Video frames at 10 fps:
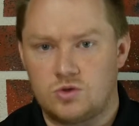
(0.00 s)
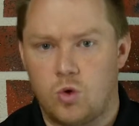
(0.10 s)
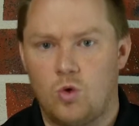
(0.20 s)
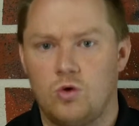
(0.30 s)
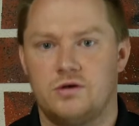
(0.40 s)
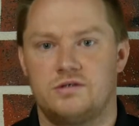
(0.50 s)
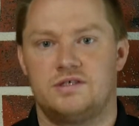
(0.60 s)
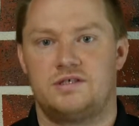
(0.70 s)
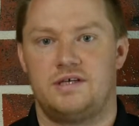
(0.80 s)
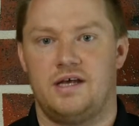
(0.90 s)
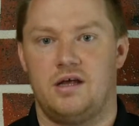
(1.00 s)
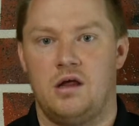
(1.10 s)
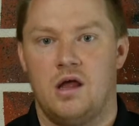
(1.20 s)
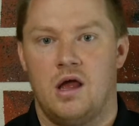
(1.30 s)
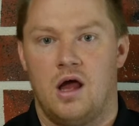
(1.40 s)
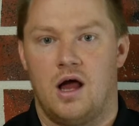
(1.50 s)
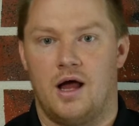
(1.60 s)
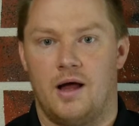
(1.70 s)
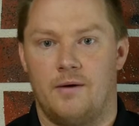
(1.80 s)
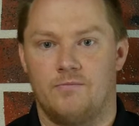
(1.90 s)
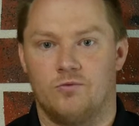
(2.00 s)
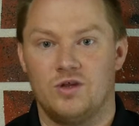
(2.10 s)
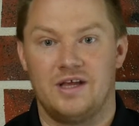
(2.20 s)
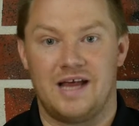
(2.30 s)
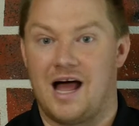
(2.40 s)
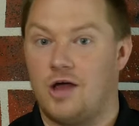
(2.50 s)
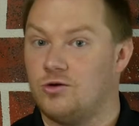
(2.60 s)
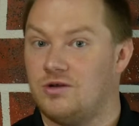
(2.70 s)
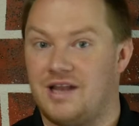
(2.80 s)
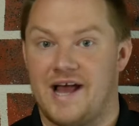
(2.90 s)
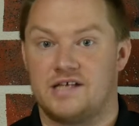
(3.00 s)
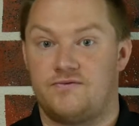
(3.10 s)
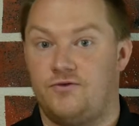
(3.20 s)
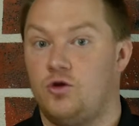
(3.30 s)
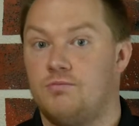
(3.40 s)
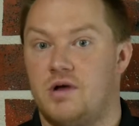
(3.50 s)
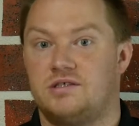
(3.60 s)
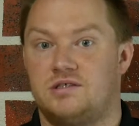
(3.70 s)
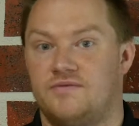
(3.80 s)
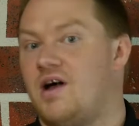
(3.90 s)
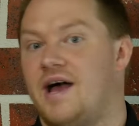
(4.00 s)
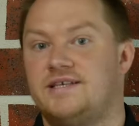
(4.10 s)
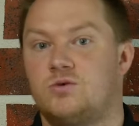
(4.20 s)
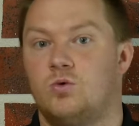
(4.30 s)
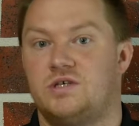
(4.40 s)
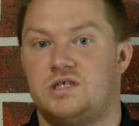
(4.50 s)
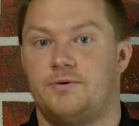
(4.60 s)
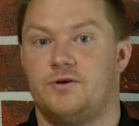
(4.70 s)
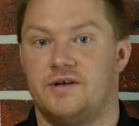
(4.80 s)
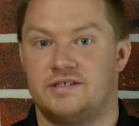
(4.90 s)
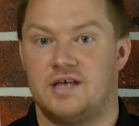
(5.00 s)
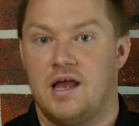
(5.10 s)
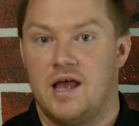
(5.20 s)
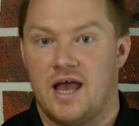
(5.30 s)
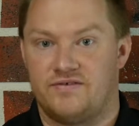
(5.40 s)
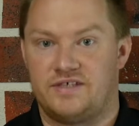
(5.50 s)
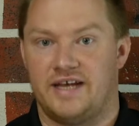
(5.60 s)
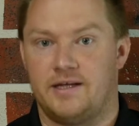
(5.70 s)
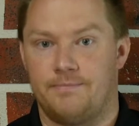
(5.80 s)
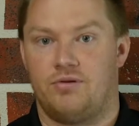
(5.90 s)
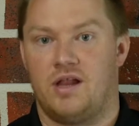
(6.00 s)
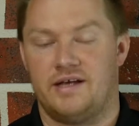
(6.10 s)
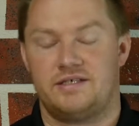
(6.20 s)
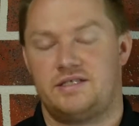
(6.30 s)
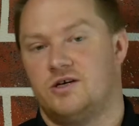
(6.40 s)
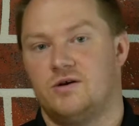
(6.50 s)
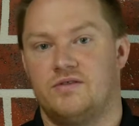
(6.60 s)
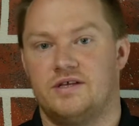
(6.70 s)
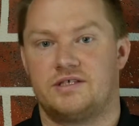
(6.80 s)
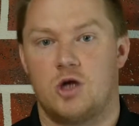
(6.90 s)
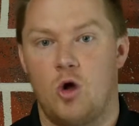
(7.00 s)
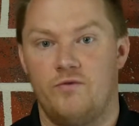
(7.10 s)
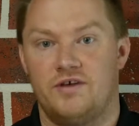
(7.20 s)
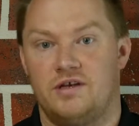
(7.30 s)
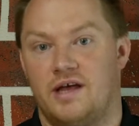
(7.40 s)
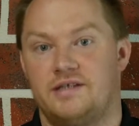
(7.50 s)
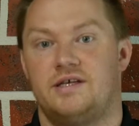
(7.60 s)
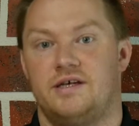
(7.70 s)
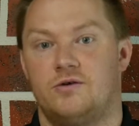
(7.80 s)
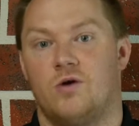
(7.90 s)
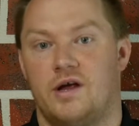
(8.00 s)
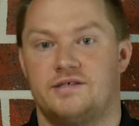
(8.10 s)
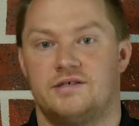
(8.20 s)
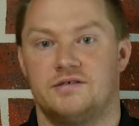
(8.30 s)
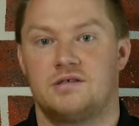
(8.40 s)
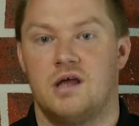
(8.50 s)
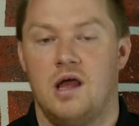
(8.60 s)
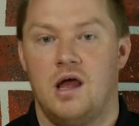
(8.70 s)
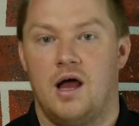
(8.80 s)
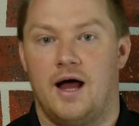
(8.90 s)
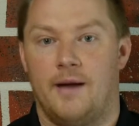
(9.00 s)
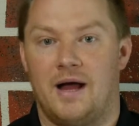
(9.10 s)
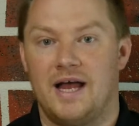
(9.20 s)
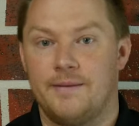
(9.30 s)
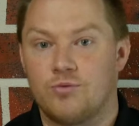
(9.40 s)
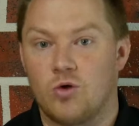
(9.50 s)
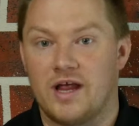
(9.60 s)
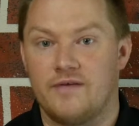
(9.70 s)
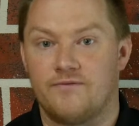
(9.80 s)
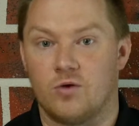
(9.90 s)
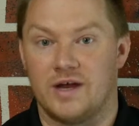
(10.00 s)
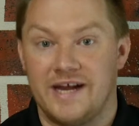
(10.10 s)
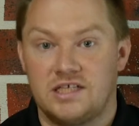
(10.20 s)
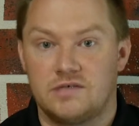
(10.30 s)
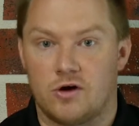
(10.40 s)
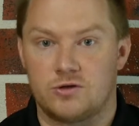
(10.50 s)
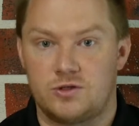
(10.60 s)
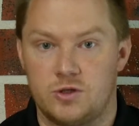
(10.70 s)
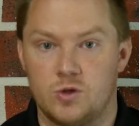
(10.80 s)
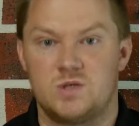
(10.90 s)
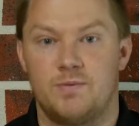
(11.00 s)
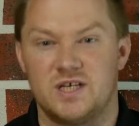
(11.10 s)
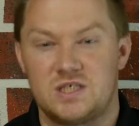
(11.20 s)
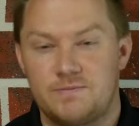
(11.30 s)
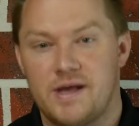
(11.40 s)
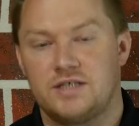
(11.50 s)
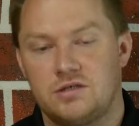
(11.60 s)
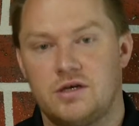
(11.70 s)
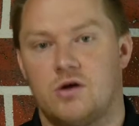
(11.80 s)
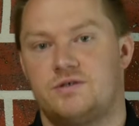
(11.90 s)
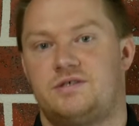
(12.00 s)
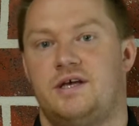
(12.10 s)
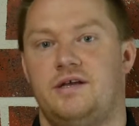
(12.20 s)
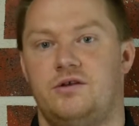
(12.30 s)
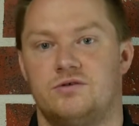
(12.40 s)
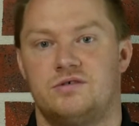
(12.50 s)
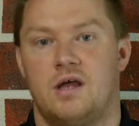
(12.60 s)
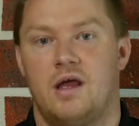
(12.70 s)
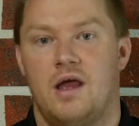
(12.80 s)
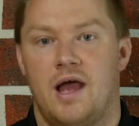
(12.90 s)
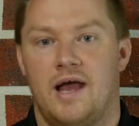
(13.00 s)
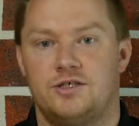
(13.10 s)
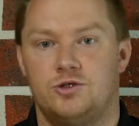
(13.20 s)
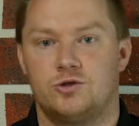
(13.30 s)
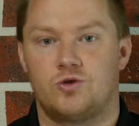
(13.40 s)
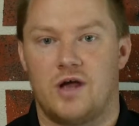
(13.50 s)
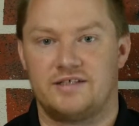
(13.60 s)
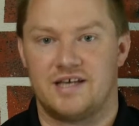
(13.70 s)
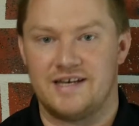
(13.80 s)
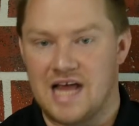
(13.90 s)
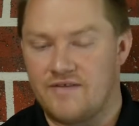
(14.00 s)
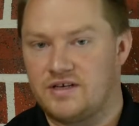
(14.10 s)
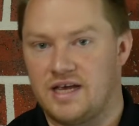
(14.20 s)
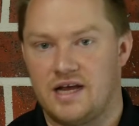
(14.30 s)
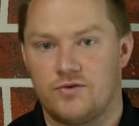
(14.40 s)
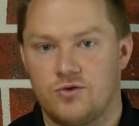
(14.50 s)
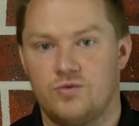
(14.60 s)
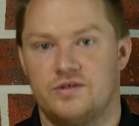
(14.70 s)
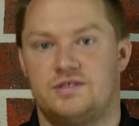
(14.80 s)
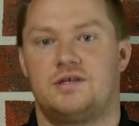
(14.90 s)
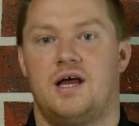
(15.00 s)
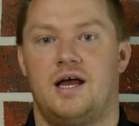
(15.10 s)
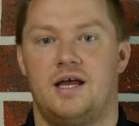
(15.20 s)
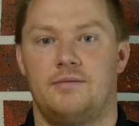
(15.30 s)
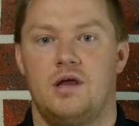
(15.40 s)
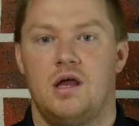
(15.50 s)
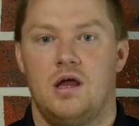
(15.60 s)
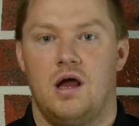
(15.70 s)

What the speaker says: torn to see really how your last few months of high school experience have taken place during this COVID-19 crisis. I am praying for each of our students, but especially our seniors, as you're trying to navigate through this time.